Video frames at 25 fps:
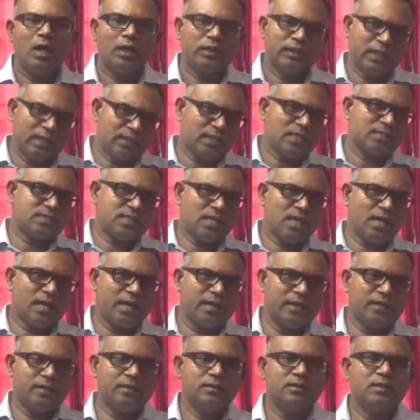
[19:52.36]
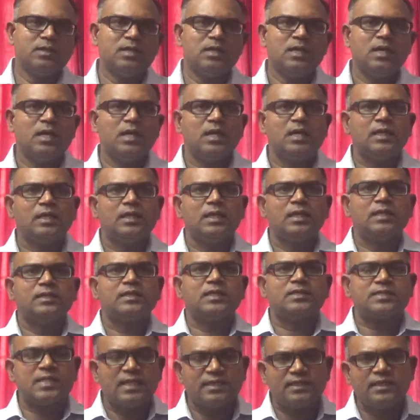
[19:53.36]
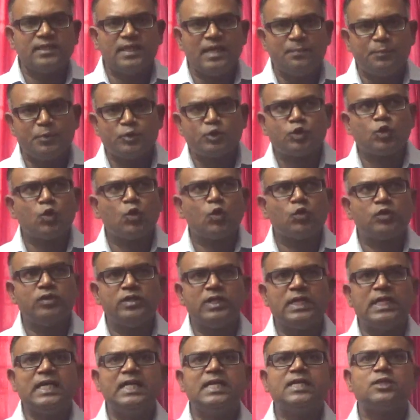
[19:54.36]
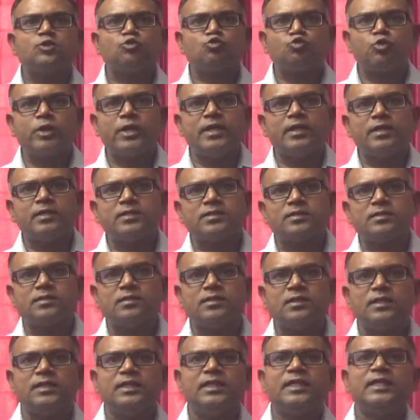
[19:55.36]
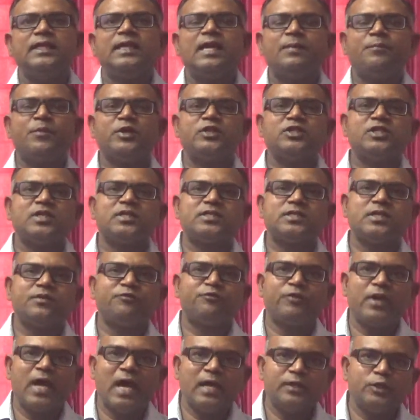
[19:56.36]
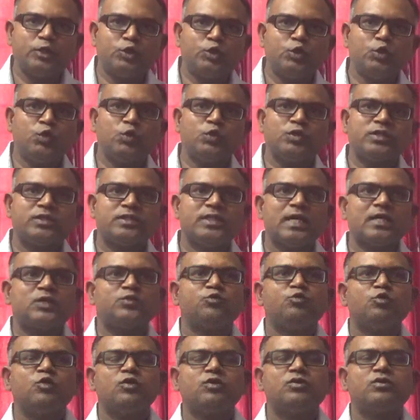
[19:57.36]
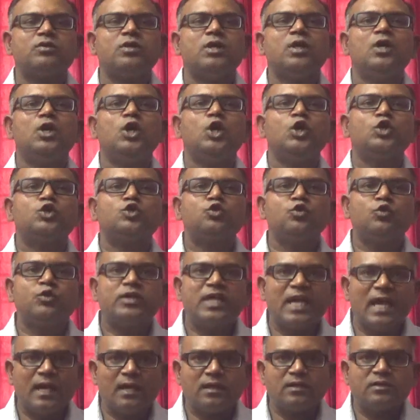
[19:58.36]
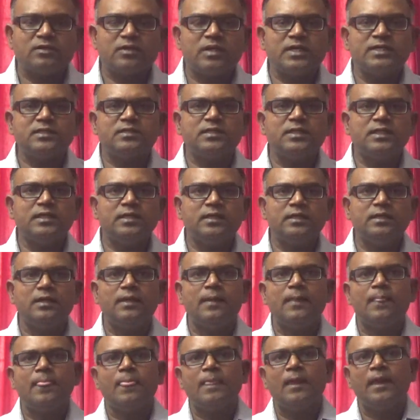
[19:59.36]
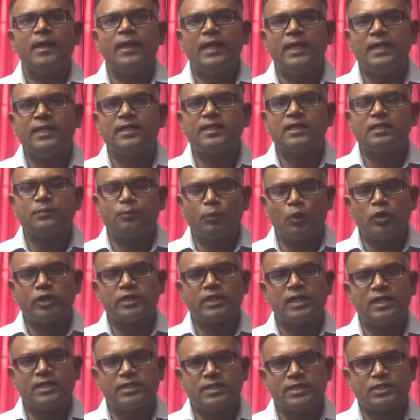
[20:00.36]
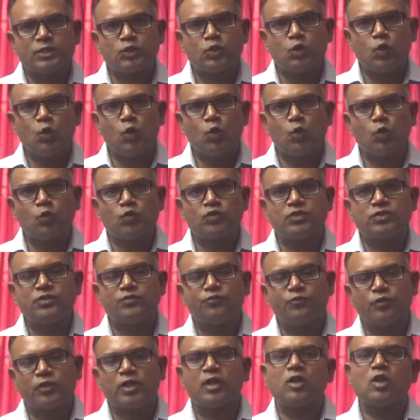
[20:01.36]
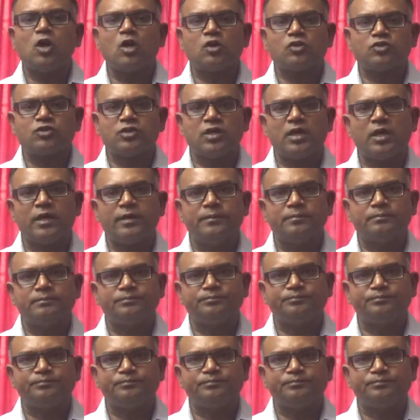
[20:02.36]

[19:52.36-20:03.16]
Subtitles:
That aside, the Sati episode illustrates the emergence of attitudes that were to characterize the Indian political discourse for a long time.